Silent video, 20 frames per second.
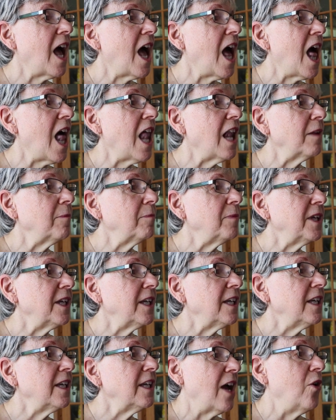
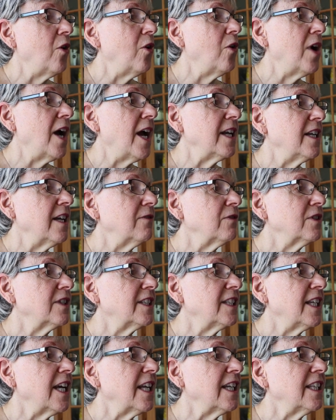Albi. Oh, I never
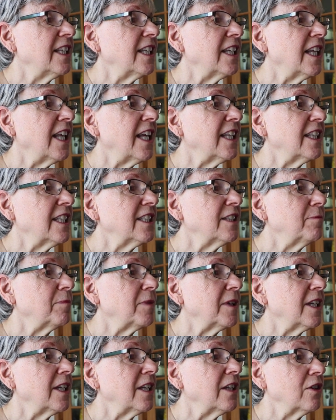see anything like this,
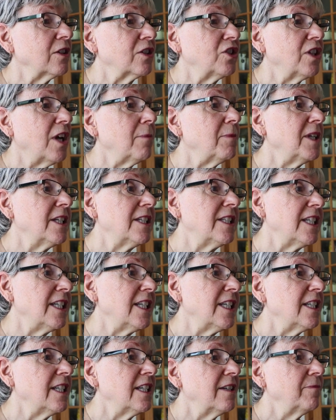but it looks yummy
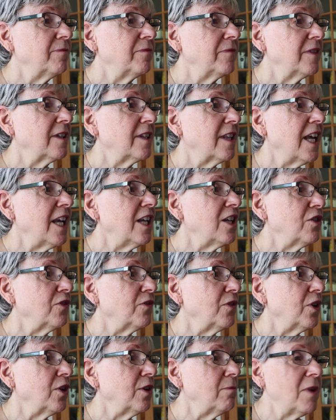indeed. Thank
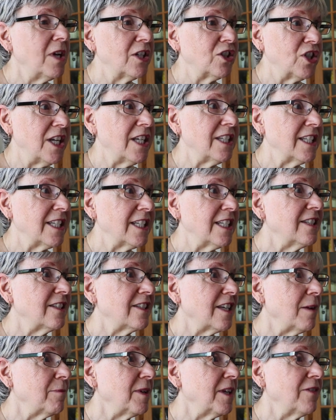you very much. Yes, it
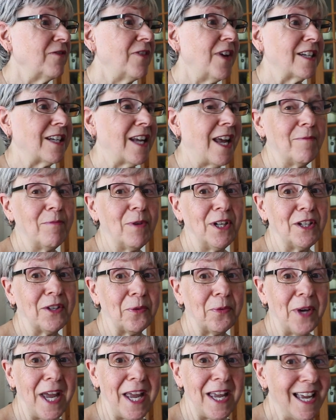is yummy. In fact, I put it
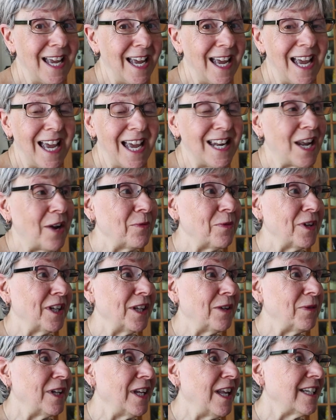away and I
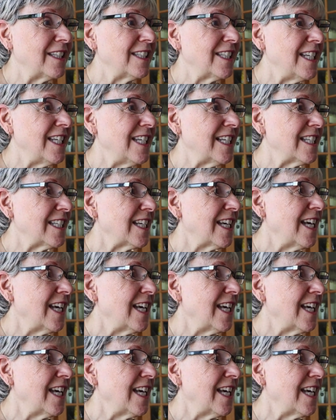really would like to eat it.